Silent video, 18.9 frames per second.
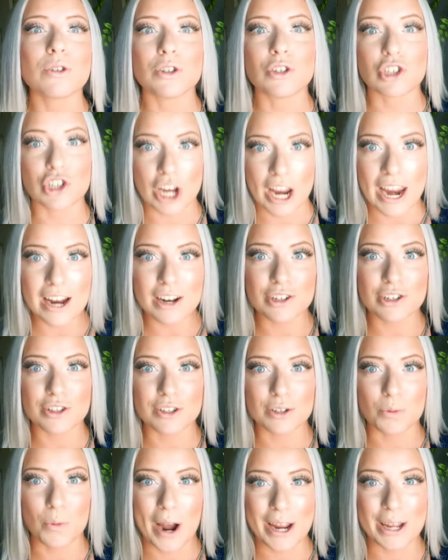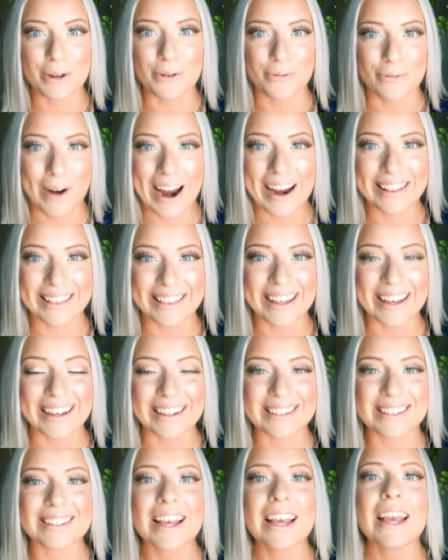change the way you write
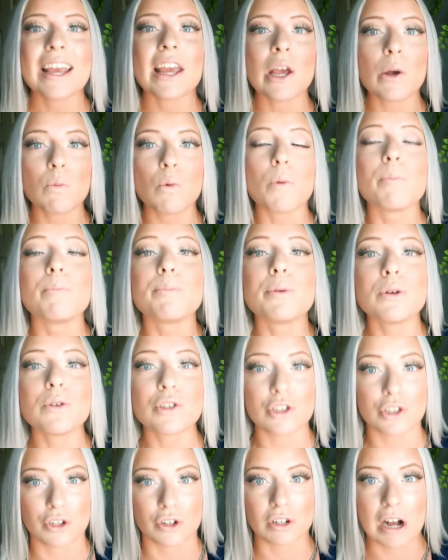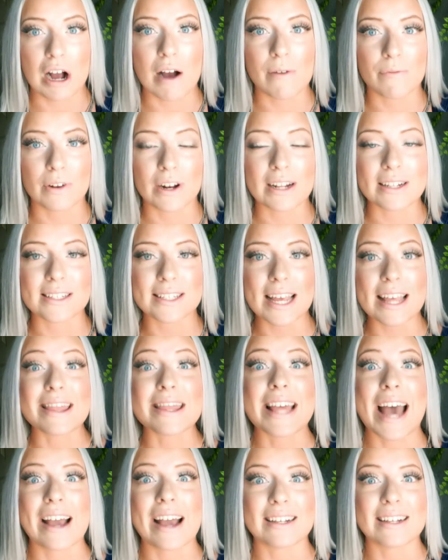this, it will boost your confidence, and
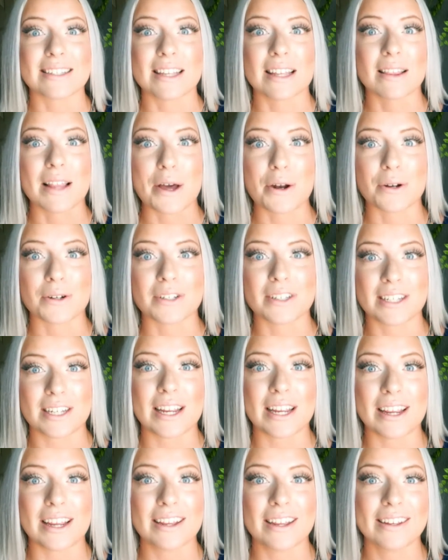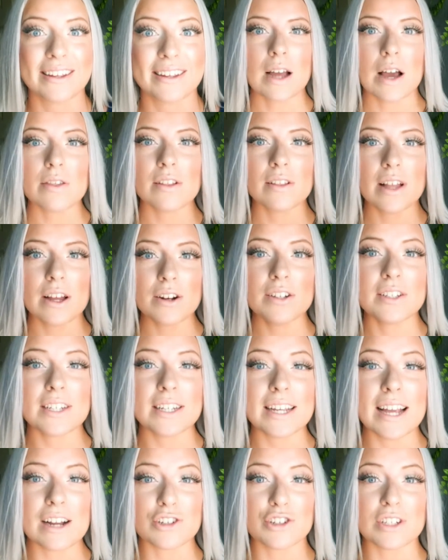that is the letter T. Now, the letter
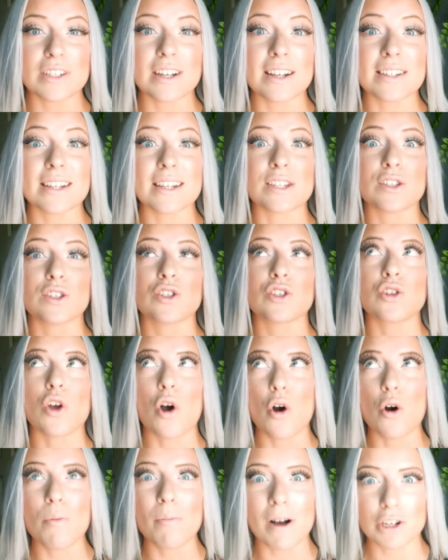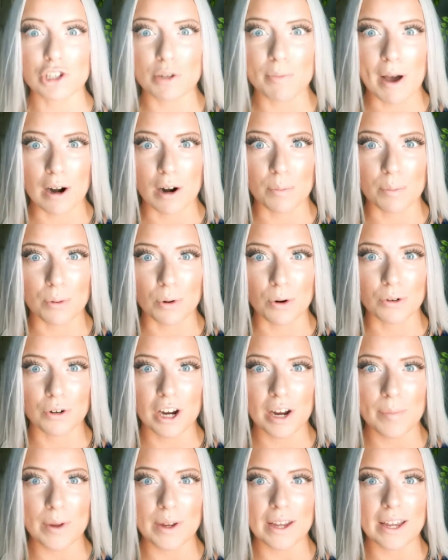T actually tells us so much about our
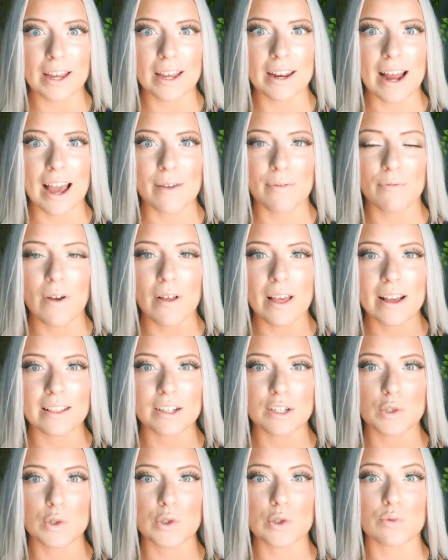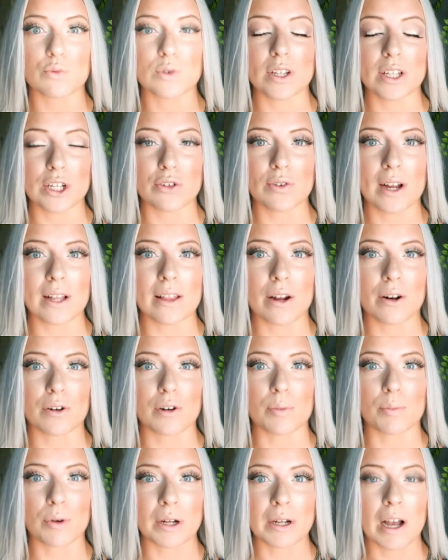programming, and I felt like this was a really great letter to
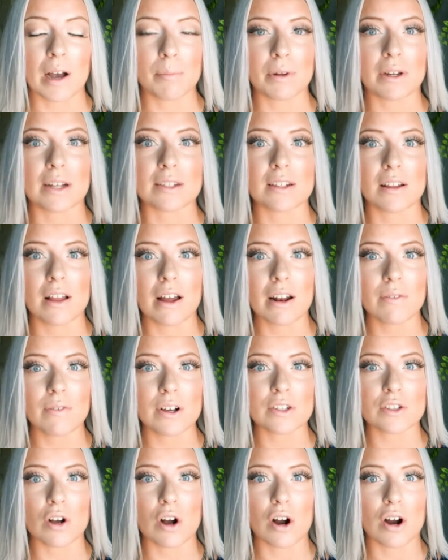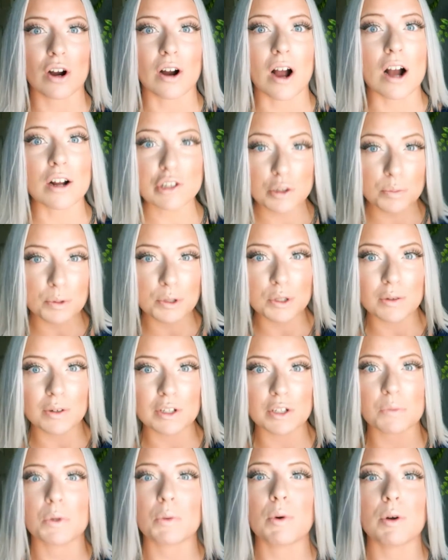bring up because a lot of us are entrepreneurs
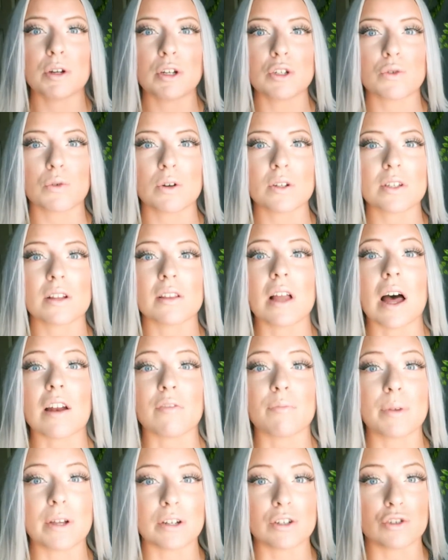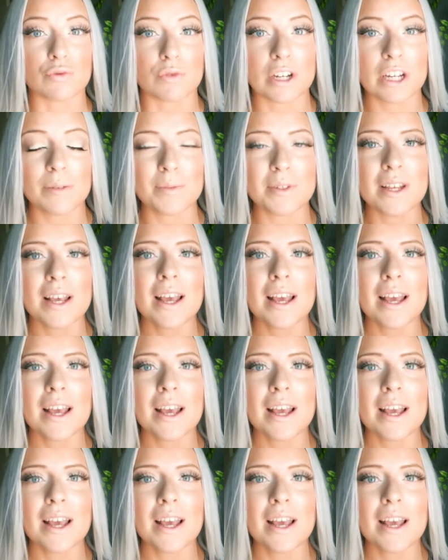and we're working towards a lot of big dreams,